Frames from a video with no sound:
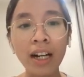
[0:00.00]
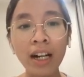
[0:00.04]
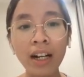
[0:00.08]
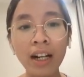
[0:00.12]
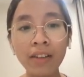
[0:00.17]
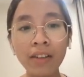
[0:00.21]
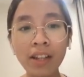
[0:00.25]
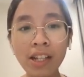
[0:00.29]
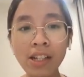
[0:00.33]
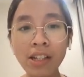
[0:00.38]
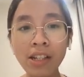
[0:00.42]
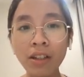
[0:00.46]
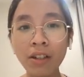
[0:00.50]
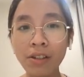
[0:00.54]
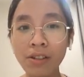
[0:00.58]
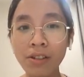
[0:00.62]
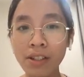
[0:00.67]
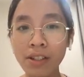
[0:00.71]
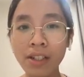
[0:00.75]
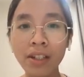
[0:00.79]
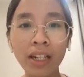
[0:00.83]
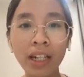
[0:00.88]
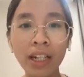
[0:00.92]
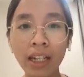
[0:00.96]
This looks
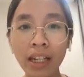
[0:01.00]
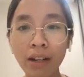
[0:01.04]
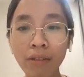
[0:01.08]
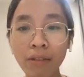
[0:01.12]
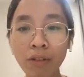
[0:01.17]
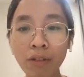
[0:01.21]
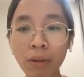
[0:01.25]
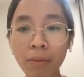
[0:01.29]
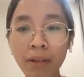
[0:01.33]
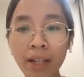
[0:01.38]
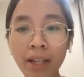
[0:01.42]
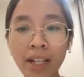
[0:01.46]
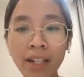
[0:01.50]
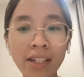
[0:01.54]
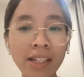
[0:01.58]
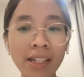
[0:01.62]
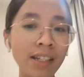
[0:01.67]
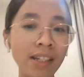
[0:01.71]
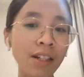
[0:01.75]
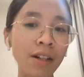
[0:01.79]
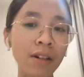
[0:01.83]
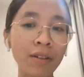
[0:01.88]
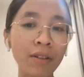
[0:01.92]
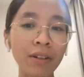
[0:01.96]
good enough for me,
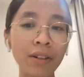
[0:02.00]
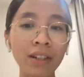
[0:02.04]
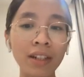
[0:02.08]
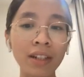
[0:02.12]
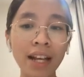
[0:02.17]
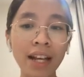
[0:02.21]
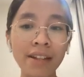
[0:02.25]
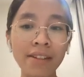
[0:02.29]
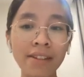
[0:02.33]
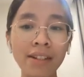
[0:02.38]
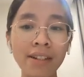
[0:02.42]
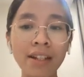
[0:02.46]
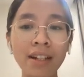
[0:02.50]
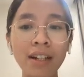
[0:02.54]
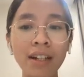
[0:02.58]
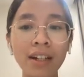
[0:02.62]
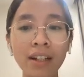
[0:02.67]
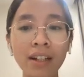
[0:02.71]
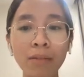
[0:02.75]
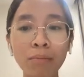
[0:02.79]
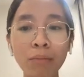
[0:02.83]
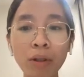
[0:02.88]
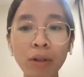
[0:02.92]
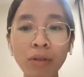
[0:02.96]
so let's
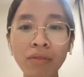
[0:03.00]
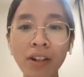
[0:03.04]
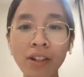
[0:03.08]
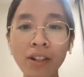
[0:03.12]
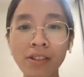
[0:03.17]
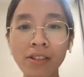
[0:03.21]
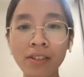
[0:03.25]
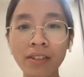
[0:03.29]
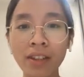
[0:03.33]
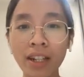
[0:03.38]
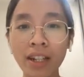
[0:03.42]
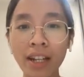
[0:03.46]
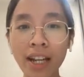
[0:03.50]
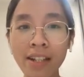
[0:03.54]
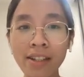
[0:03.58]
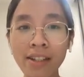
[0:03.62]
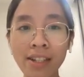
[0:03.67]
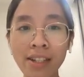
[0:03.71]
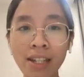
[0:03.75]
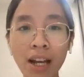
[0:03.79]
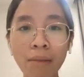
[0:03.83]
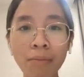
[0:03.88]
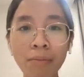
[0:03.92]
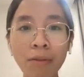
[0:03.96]
move on to the next
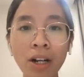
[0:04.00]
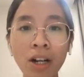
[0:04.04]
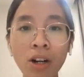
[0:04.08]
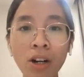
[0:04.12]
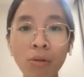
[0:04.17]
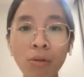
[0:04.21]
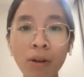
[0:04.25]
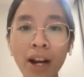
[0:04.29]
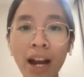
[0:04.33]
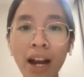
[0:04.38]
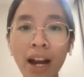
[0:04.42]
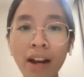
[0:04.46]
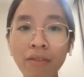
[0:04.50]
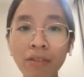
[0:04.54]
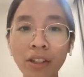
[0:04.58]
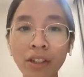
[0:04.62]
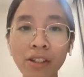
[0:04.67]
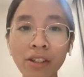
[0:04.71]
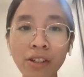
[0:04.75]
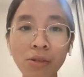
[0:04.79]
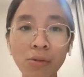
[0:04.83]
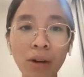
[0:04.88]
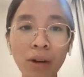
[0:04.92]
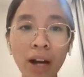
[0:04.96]
step, where
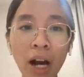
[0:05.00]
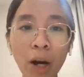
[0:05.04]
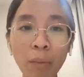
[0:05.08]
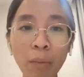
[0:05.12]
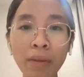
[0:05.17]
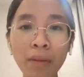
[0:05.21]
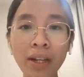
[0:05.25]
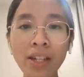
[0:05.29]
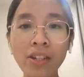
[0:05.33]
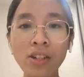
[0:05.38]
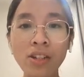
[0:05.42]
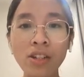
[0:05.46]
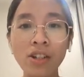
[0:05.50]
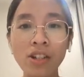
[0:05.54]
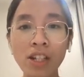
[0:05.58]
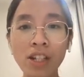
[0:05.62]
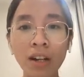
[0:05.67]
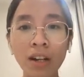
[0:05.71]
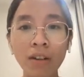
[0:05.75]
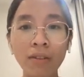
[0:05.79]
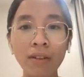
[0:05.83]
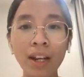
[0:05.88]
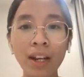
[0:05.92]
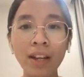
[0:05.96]
EverLearns will help me to
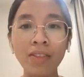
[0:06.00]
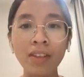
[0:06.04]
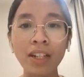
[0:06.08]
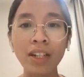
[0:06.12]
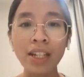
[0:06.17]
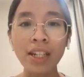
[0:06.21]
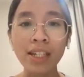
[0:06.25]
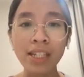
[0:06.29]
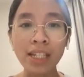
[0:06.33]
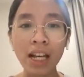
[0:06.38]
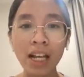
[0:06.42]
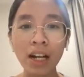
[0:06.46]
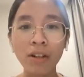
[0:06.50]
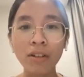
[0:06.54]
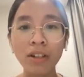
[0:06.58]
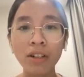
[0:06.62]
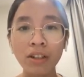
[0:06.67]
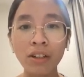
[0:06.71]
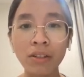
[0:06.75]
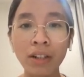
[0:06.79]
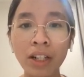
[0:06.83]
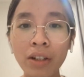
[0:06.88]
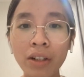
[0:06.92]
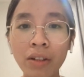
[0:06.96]
generate the detailed
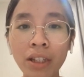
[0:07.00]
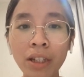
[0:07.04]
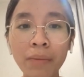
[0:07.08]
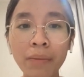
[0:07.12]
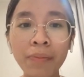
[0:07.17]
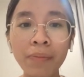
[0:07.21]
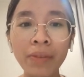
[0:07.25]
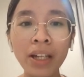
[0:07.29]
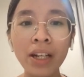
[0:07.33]
curriculum,